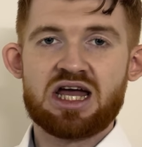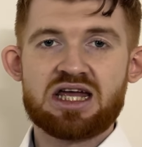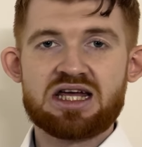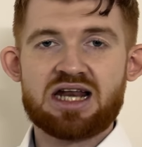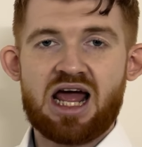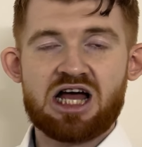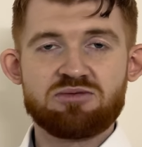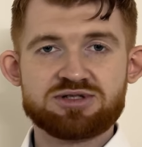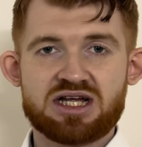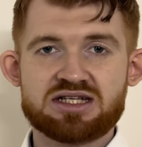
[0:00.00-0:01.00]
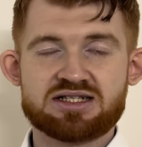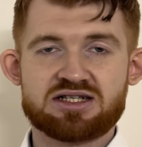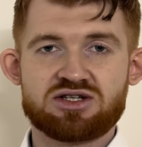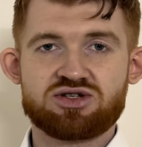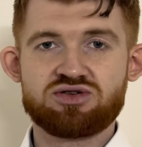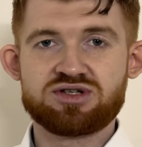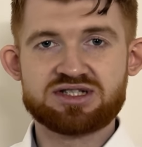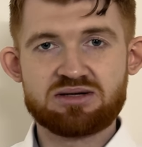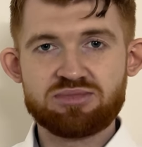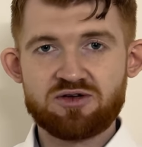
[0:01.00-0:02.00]
it helps us to
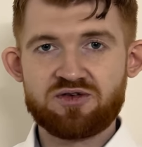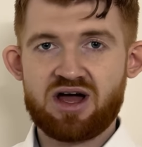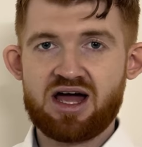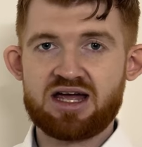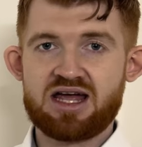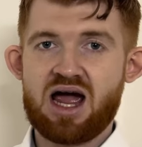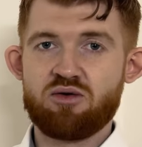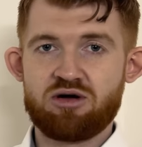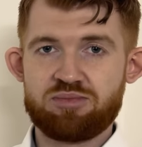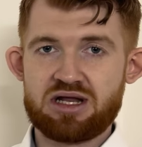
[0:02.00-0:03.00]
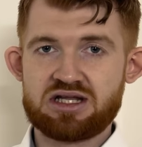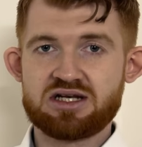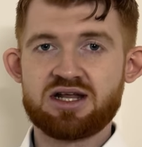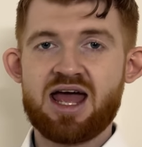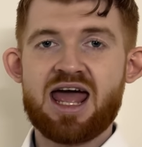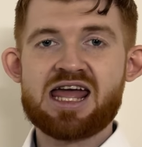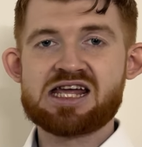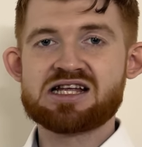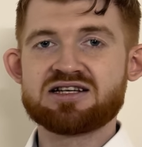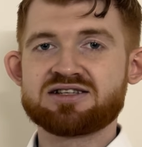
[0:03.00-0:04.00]
simplify our opinion
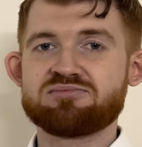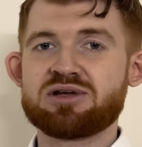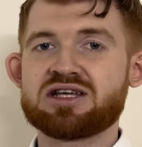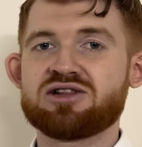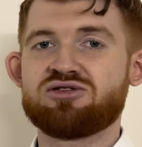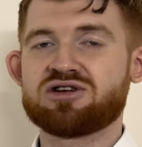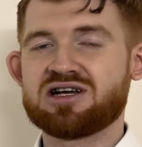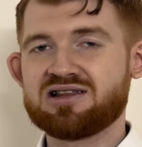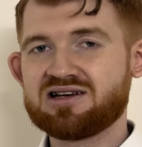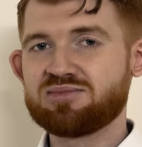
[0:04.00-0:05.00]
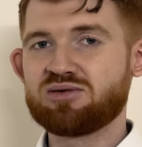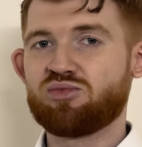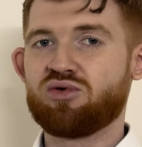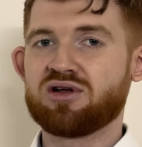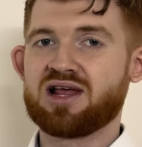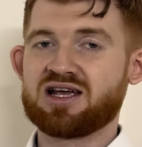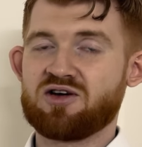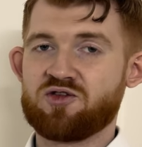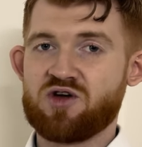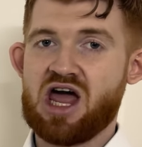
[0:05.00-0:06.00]
and make it look a little bit more like a
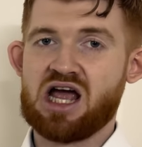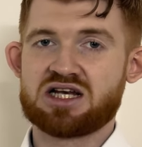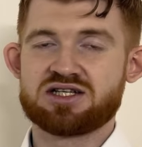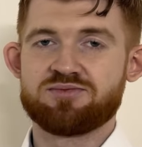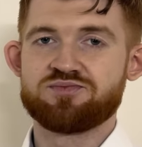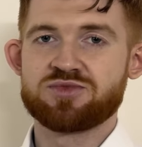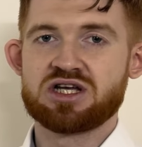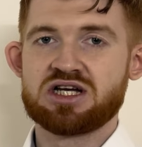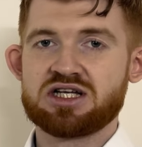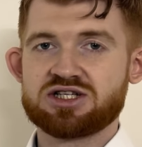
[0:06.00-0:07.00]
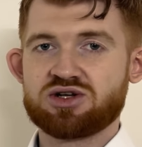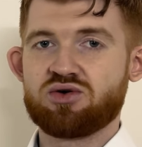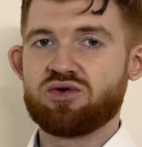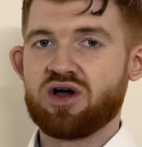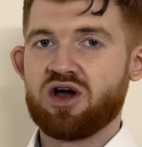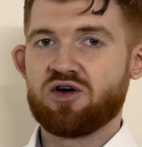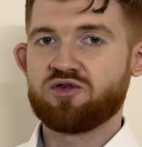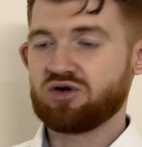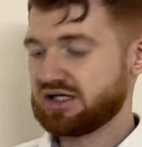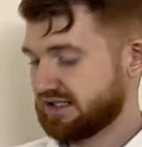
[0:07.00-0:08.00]
fact. So,
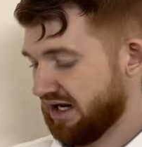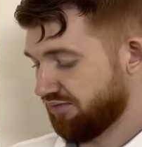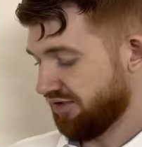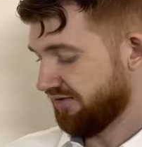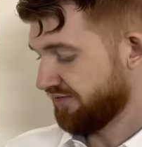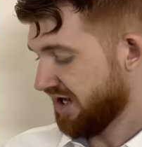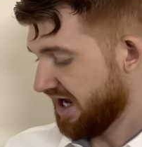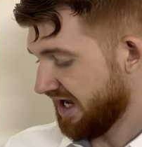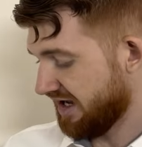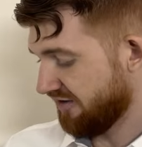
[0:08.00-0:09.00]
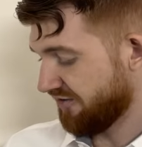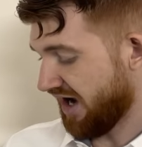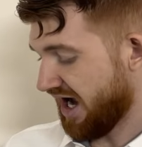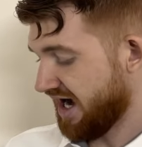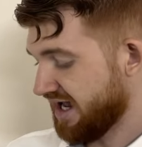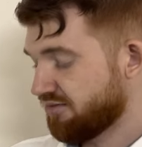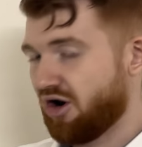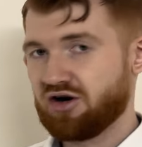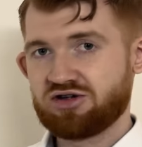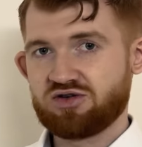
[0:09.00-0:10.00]
for example, if I am
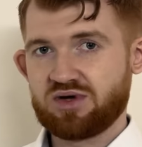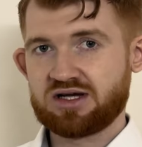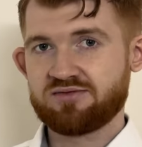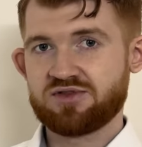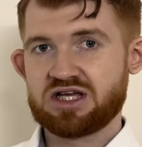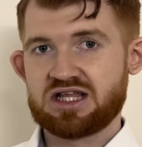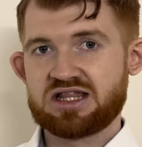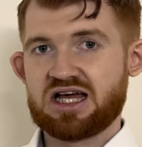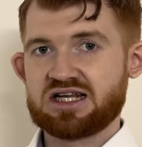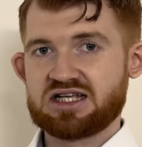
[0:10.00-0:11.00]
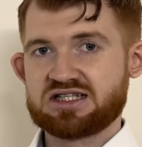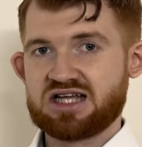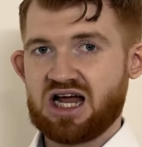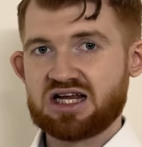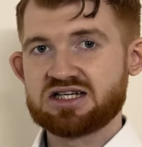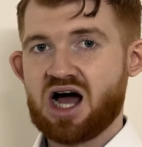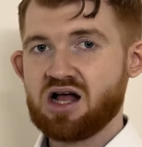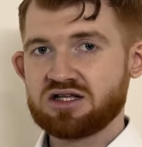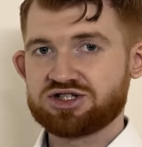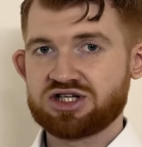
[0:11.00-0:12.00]
arguing that
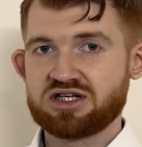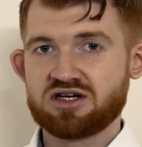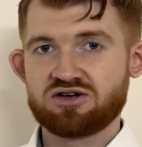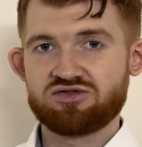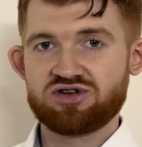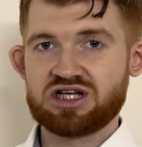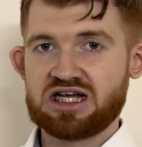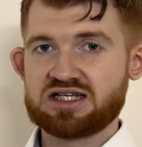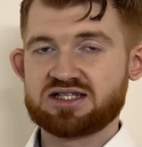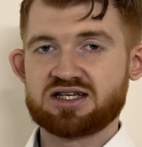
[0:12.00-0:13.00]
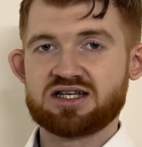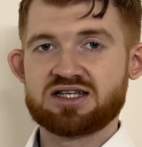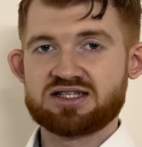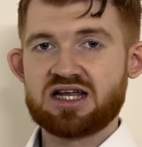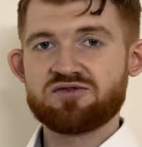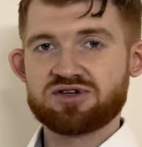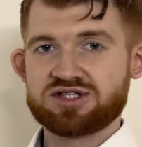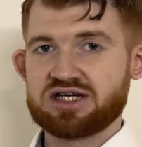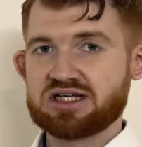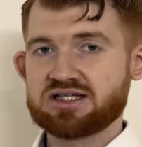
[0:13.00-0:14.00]
technology creates safer
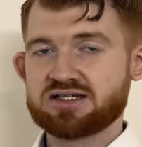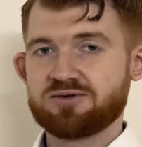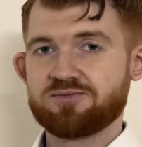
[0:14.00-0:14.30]
cities,